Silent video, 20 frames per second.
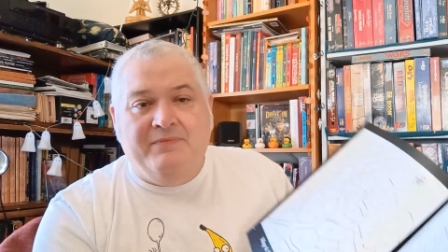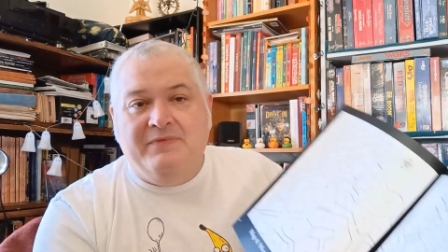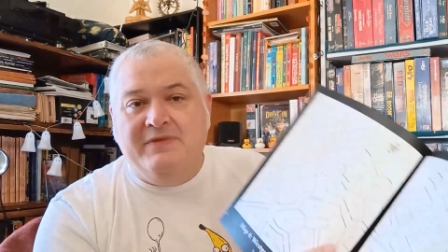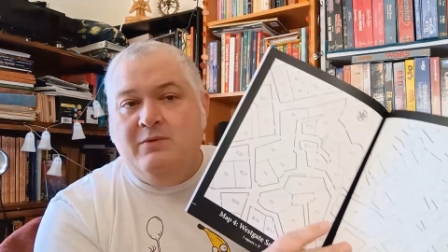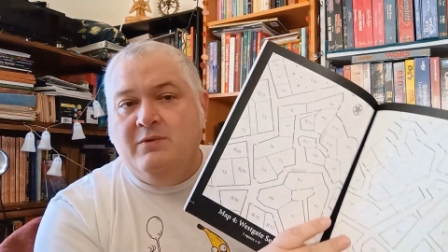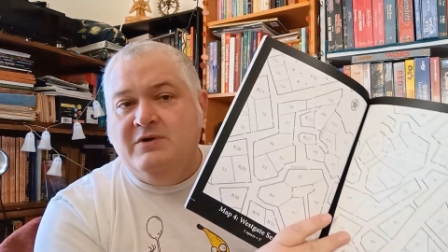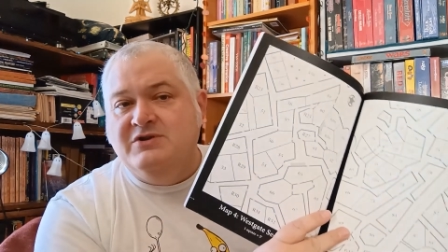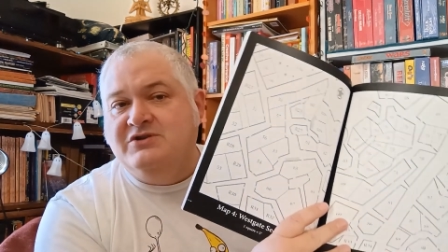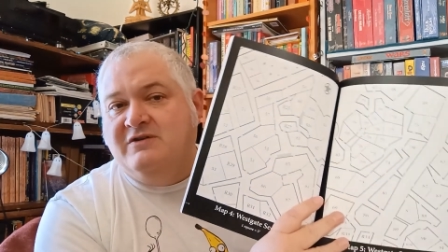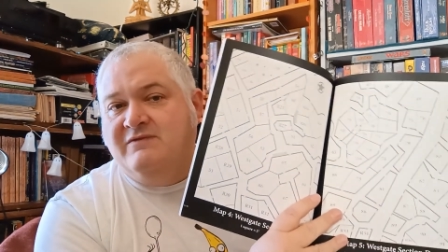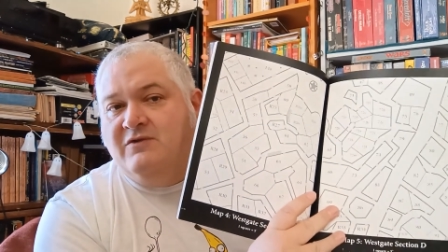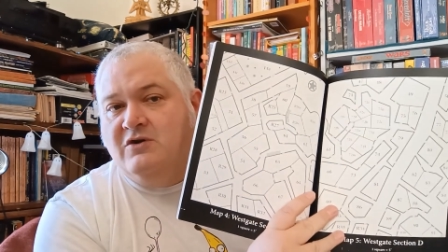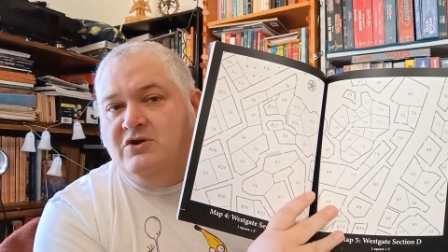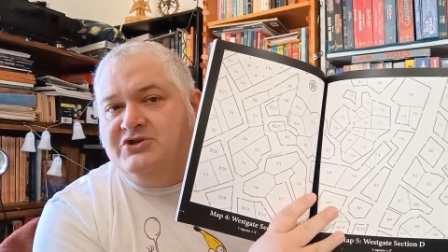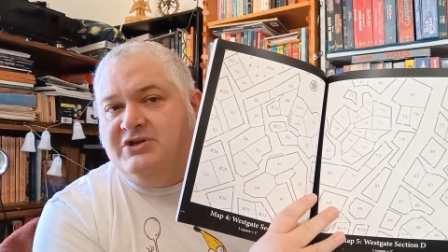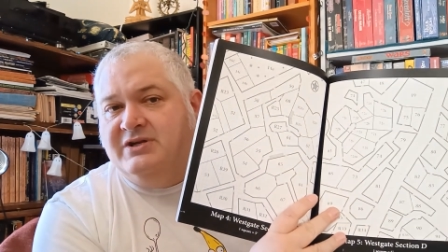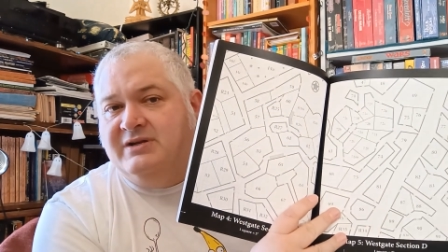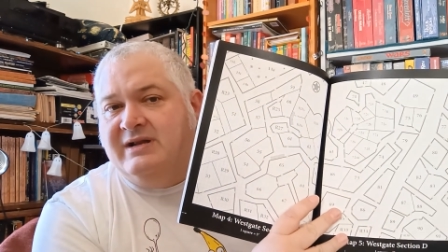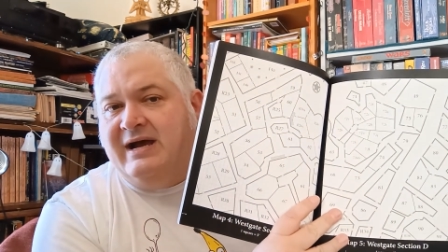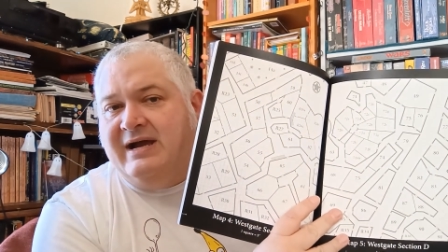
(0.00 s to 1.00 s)
The original
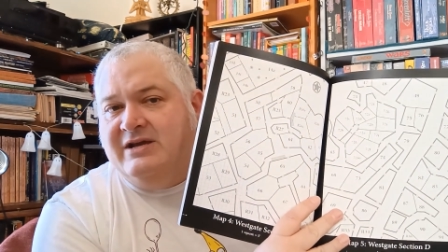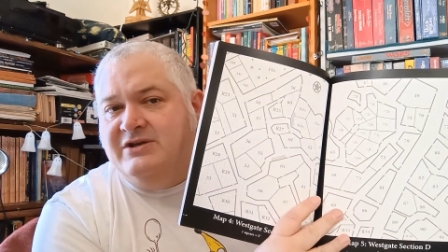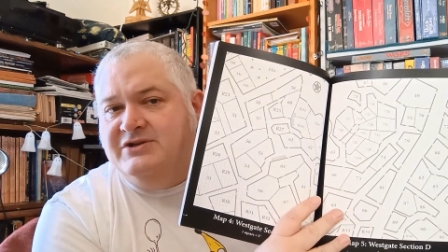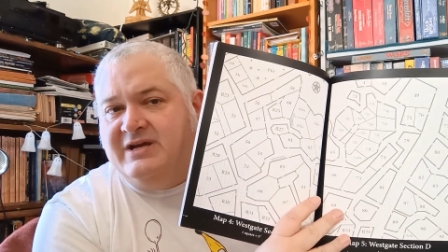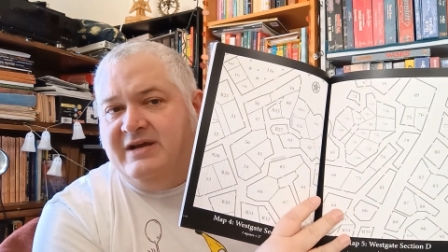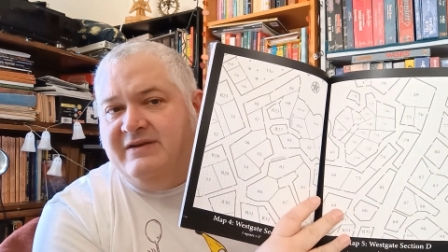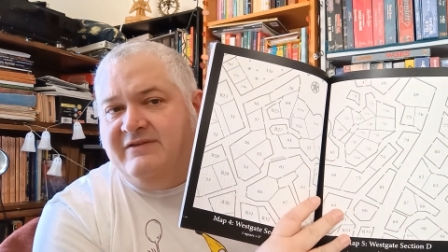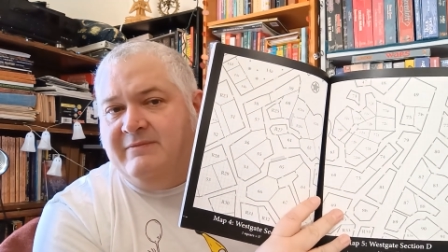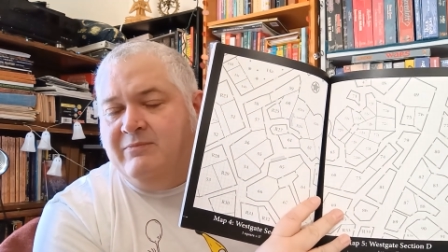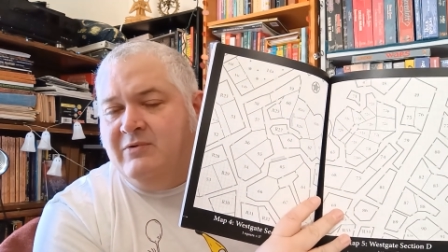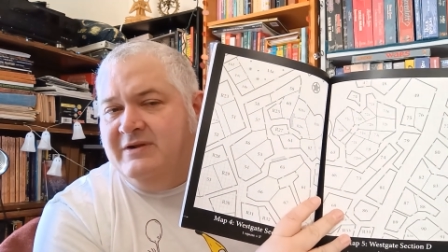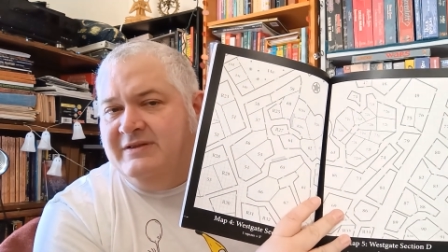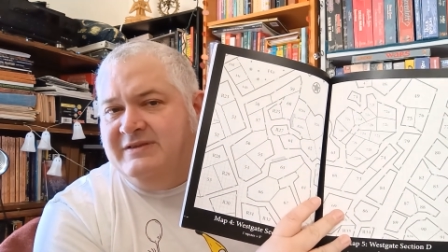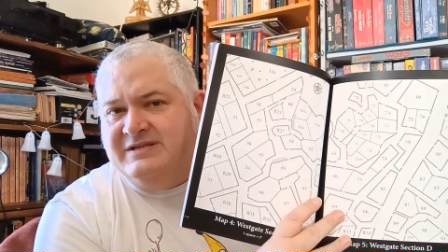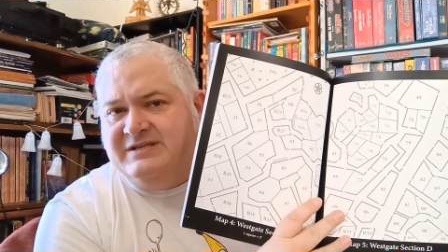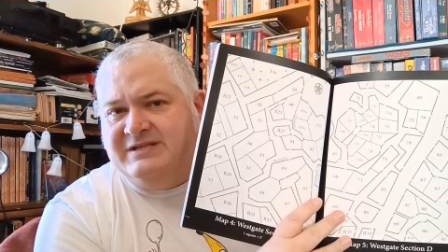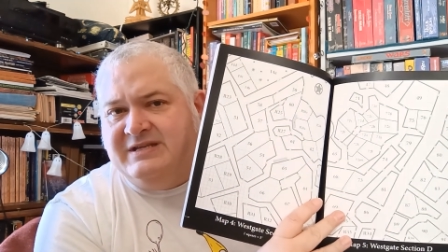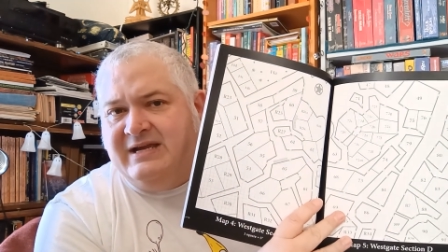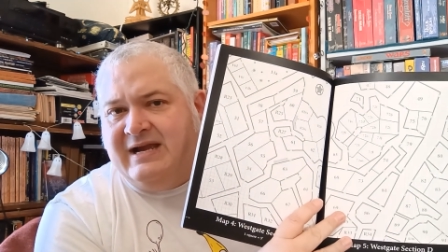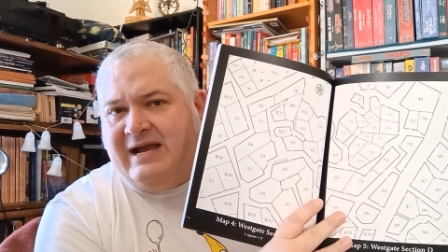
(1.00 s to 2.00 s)
version, I usually have to print
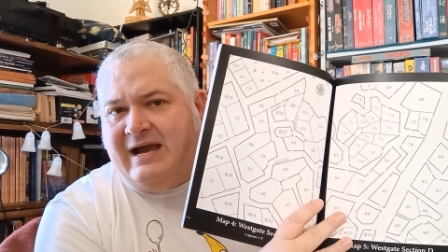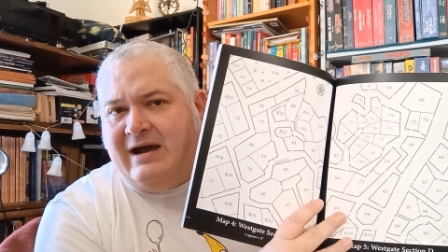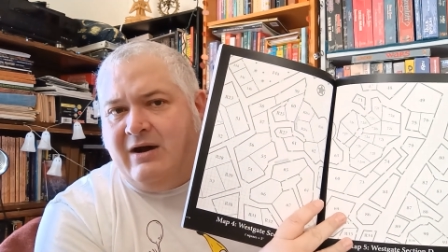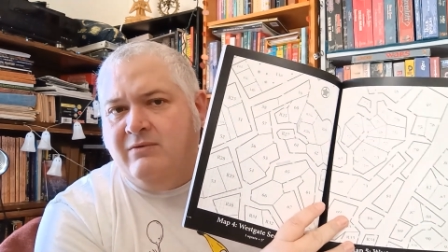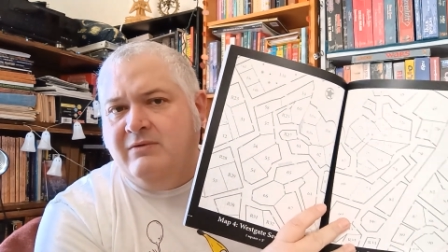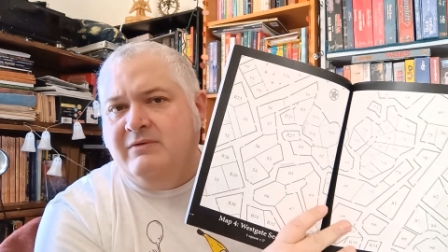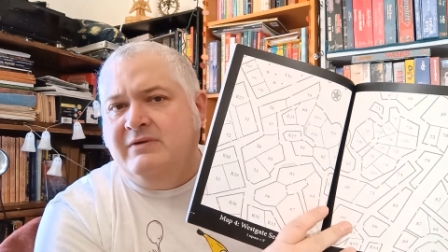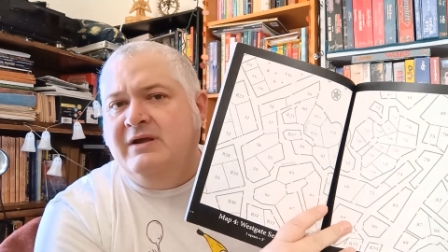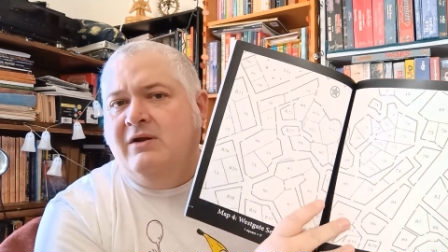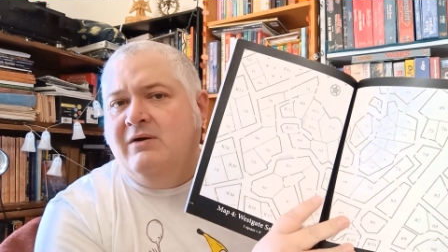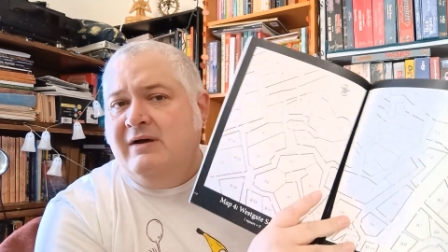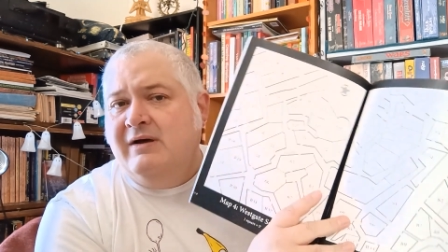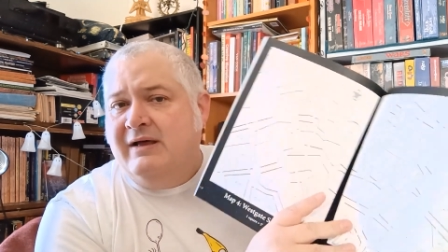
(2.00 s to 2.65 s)
this thing out.